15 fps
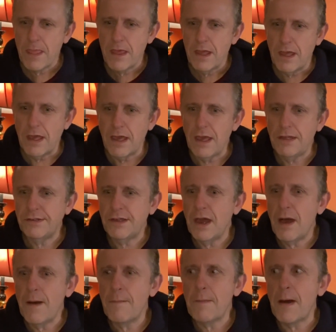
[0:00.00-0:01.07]
Is it
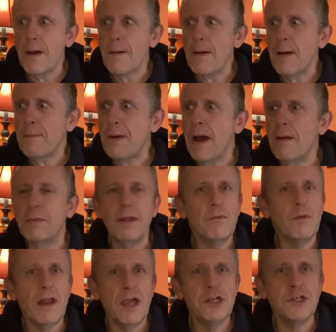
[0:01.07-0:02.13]
a public
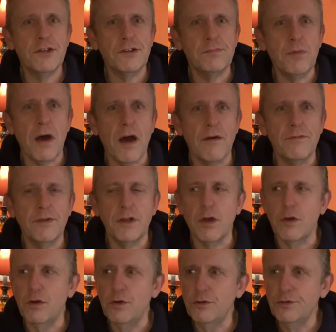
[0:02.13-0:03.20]
relations puff? You
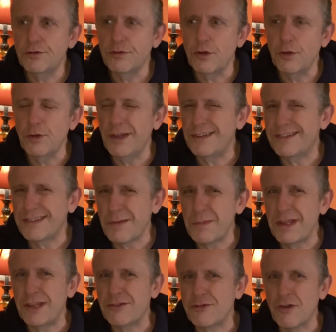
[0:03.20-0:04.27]
know, is
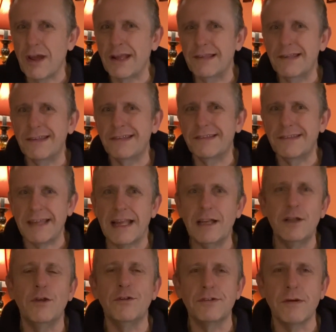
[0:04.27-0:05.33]
somebody trying to sell
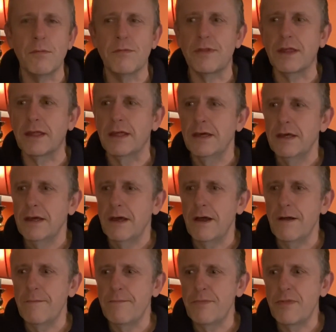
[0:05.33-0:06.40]
you something?
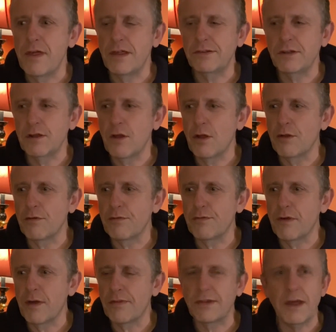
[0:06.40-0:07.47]
There's a lot of
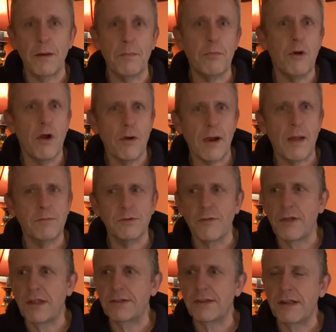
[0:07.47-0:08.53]
the kind of programs on
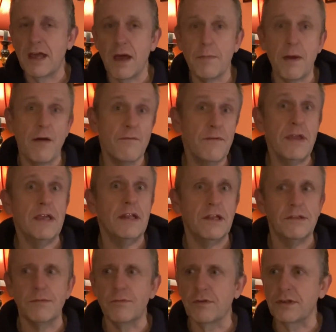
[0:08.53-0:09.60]
the internet about
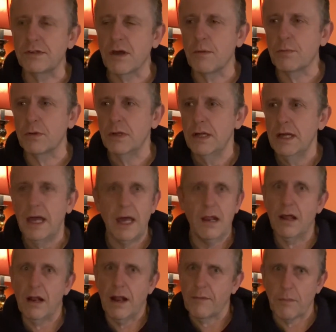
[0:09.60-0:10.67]
veganism, for example, and
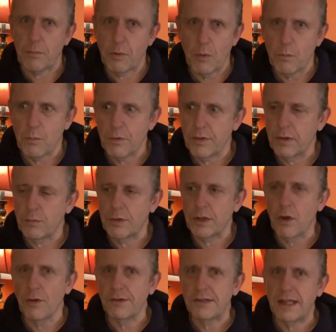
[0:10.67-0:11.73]
I don't have a problem with the
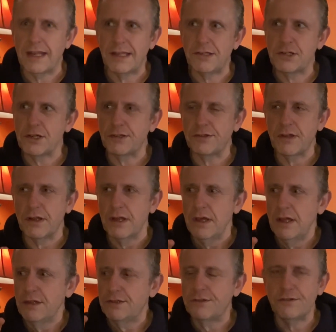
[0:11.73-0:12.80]
content. It's just that
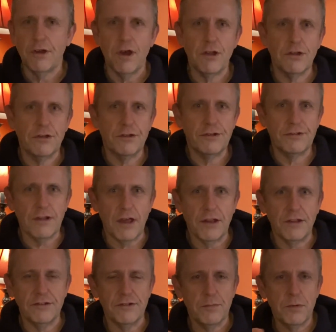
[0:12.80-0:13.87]
certain
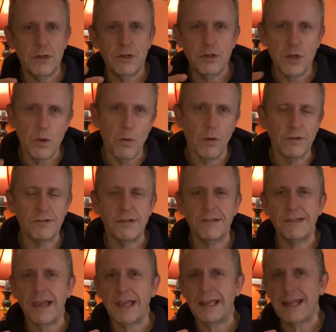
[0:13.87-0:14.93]
studies have been nuanced and
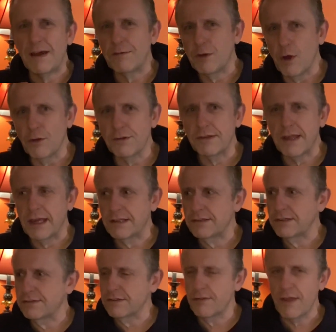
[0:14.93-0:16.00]
taken out of context,
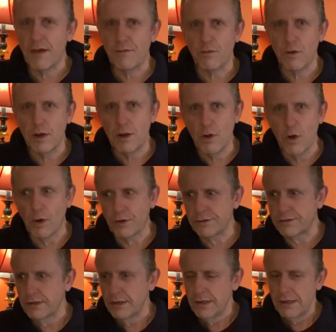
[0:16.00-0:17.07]
and so therefore it
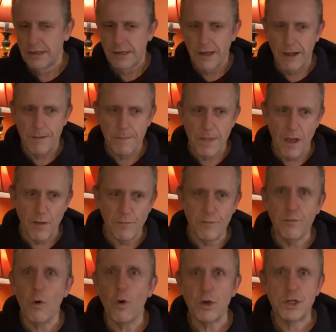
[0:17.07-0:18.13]
looks
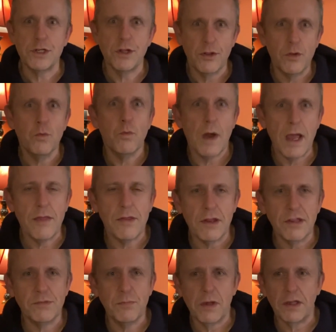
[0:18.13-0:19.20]
unfortunate the way that
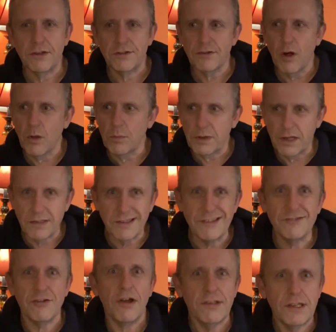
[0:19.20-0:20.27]
it's being sold, because it's
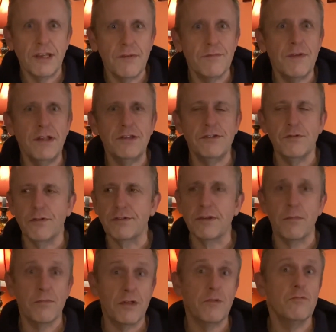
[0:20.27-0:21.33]
trying to convince you of
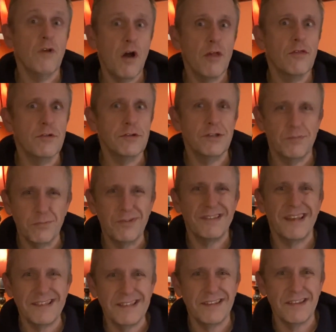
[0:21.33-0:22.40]
something rather than just
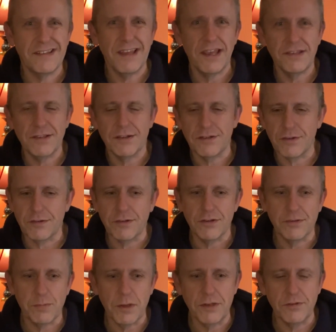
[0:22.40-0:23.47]
presenting the data to
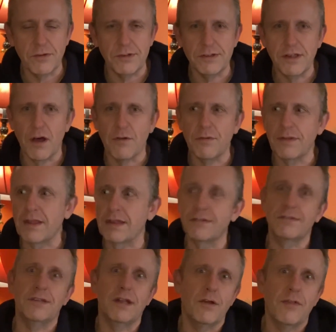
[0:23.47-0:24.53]
speak to itself. And
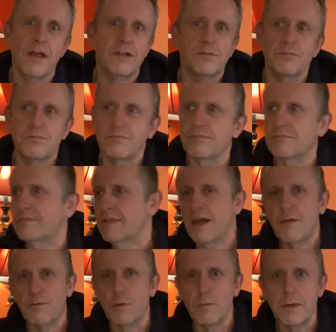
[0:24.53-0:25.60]
that's, you know, that's
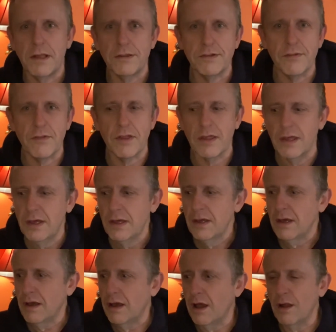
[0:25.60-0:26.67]
therefore means that
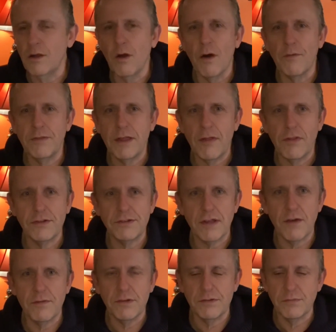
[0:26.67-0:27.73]
a lot of the other
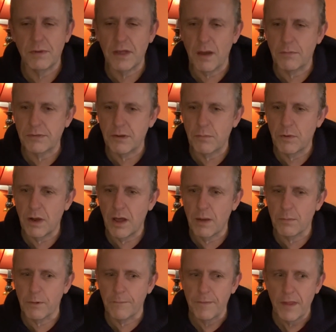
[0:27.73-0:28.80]
stuff becomes
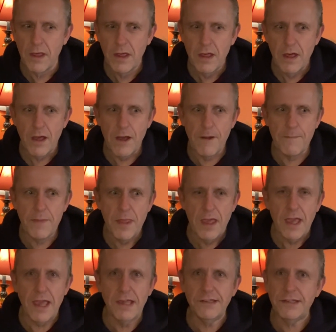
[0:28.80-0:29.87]
unreliable.
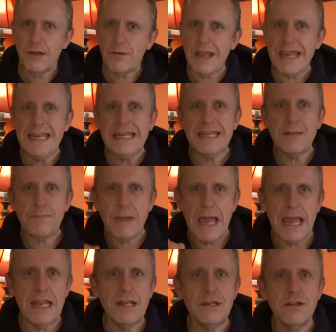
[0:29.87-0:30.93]
Is there
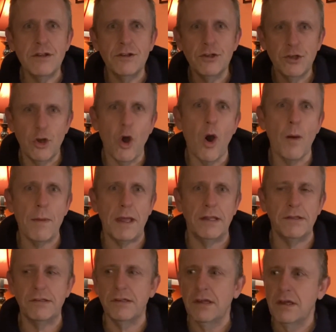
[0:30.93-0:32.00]
independent
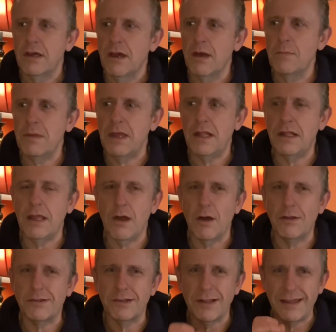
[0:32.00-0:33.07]
comment in the
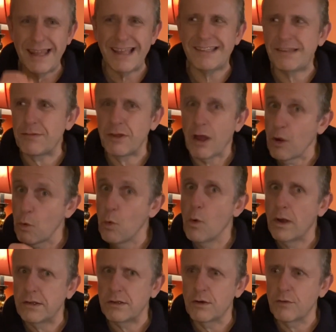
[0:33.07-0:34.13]
article. And that's something I
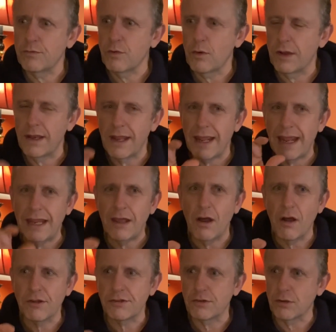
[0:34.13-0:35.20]
always look for in any
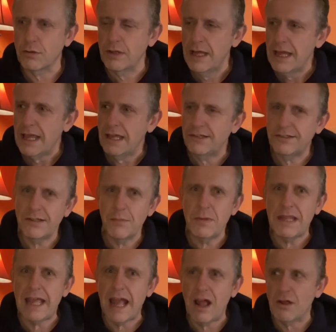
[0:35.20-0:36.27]
article. If
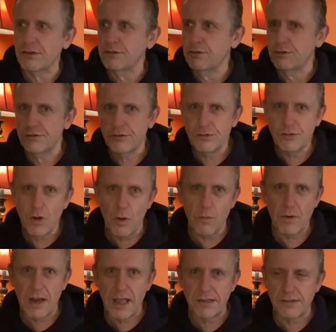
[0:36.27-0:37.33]
somebody else who's not
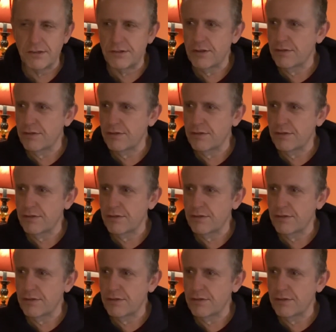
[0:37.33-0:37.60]
related to